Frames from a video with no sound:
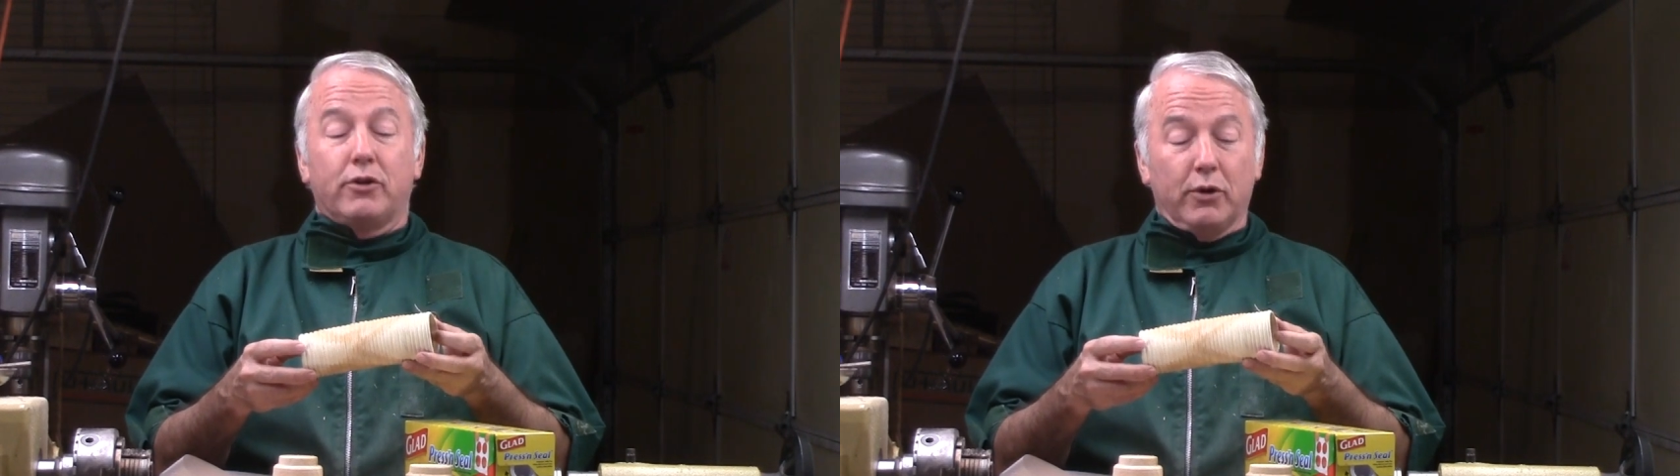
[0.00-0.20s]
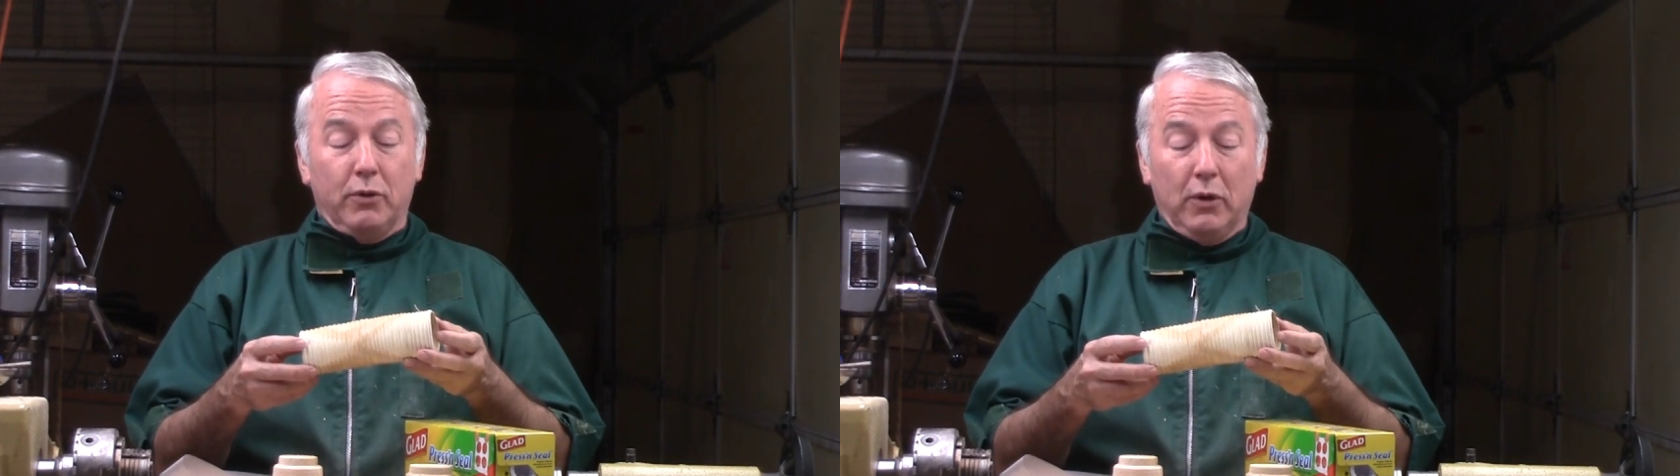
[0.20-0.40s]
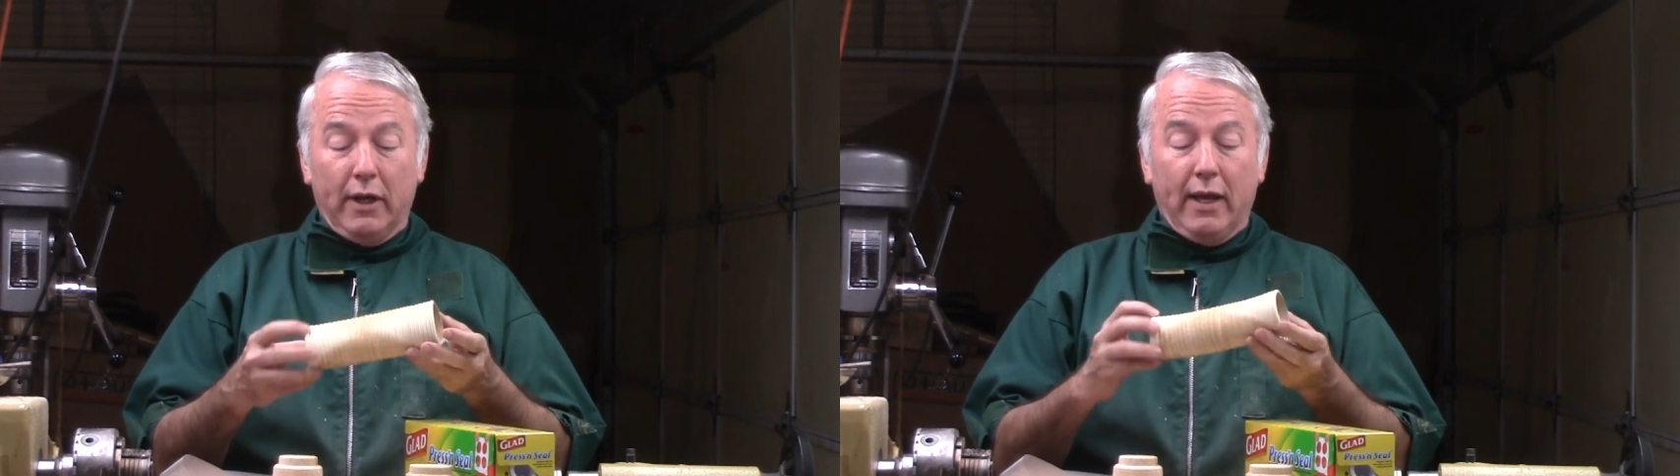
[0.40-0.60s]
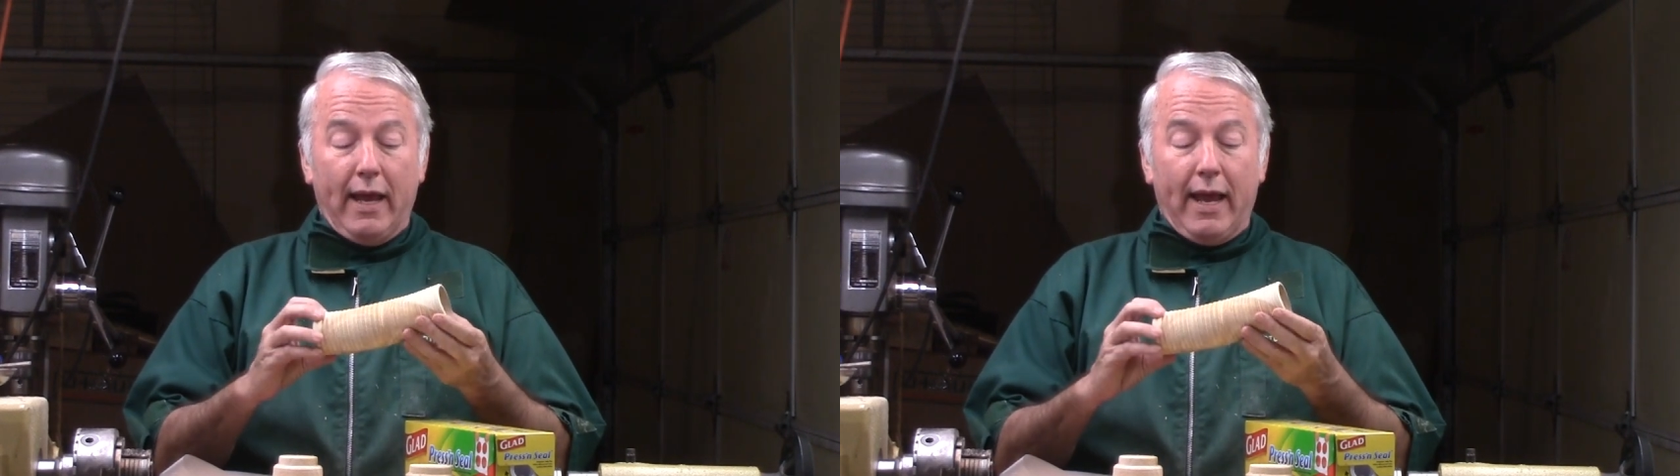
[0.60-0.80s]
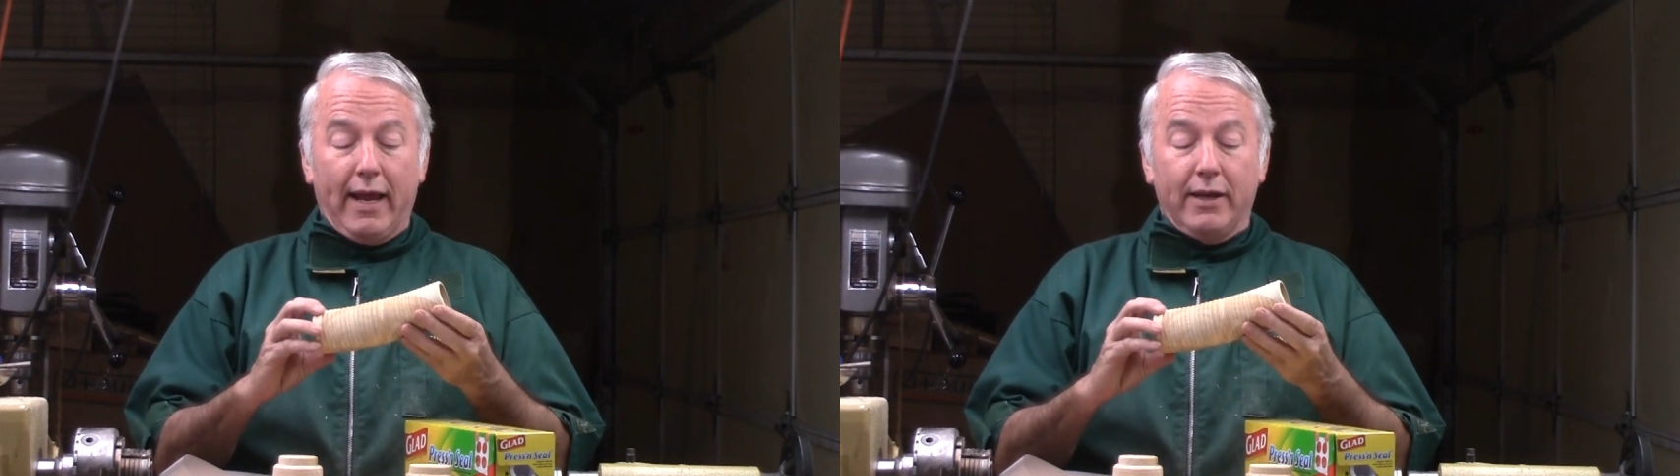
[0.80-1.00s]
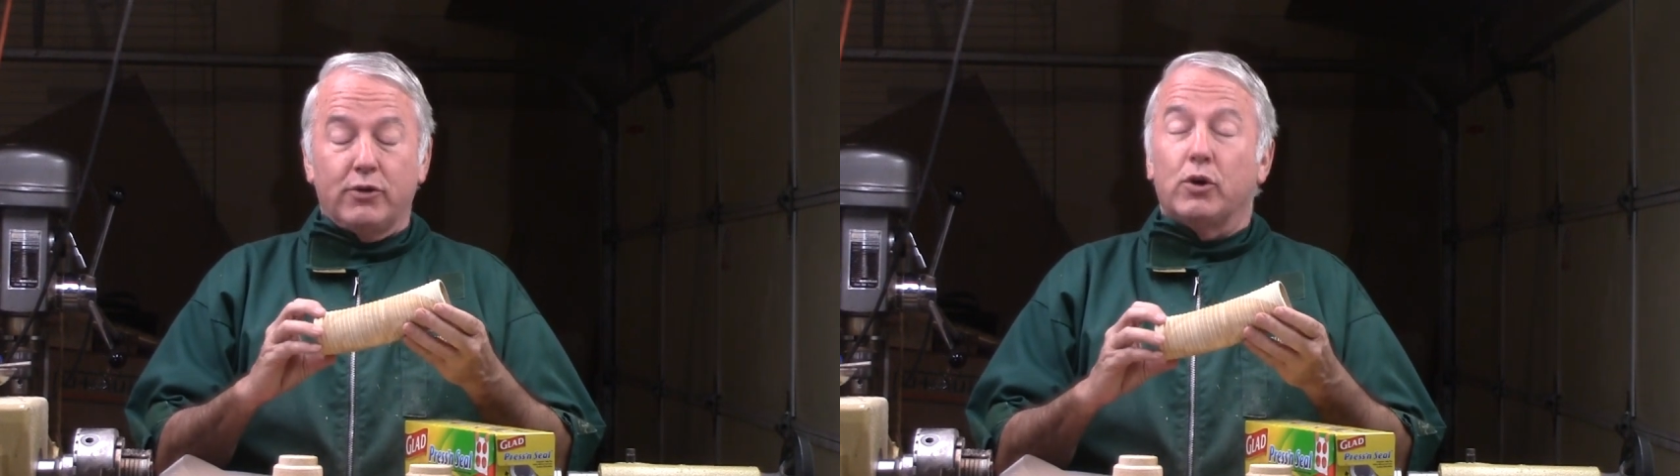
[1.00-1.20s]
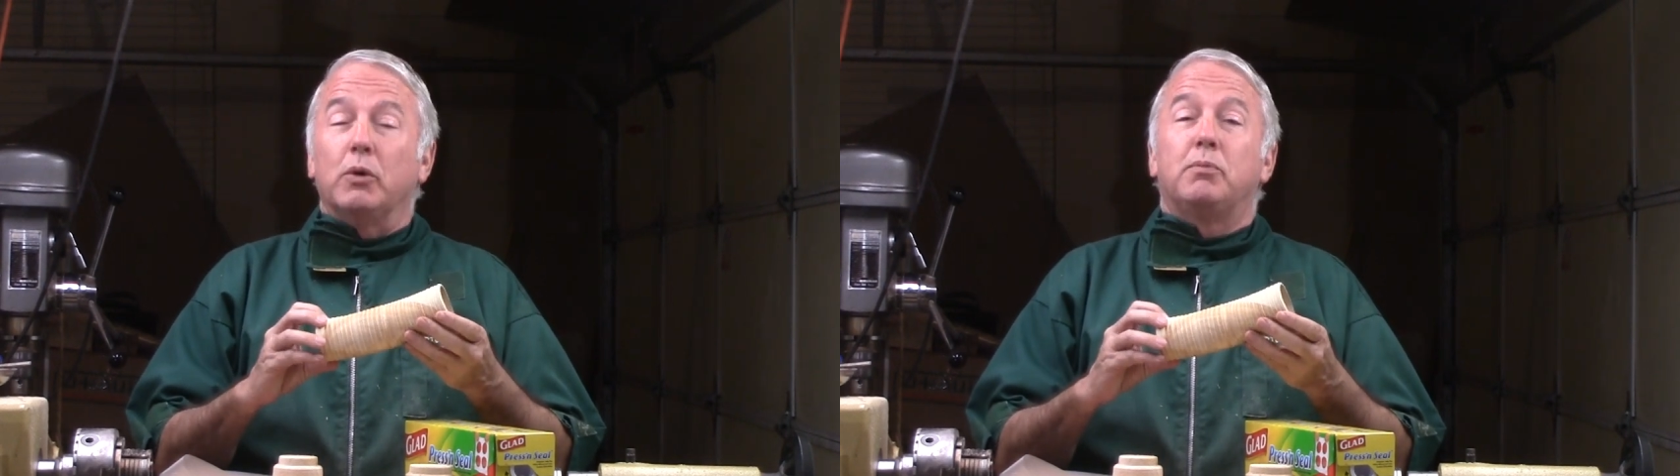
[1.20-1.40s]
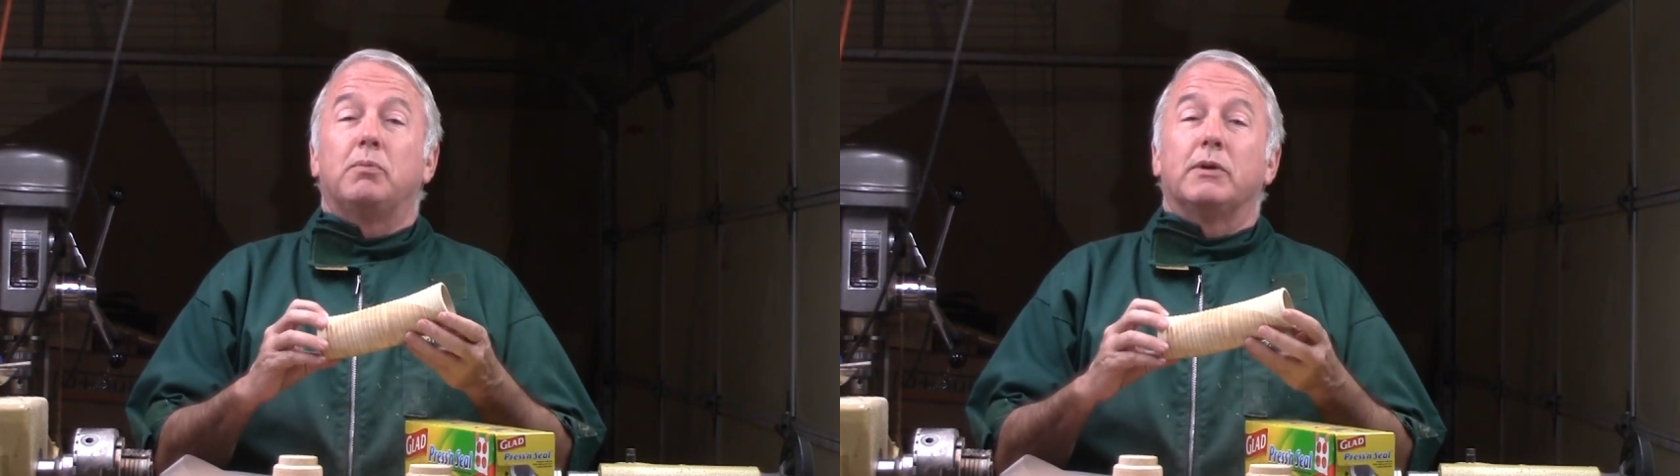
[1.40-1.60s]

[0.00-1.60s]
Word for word: do a tube,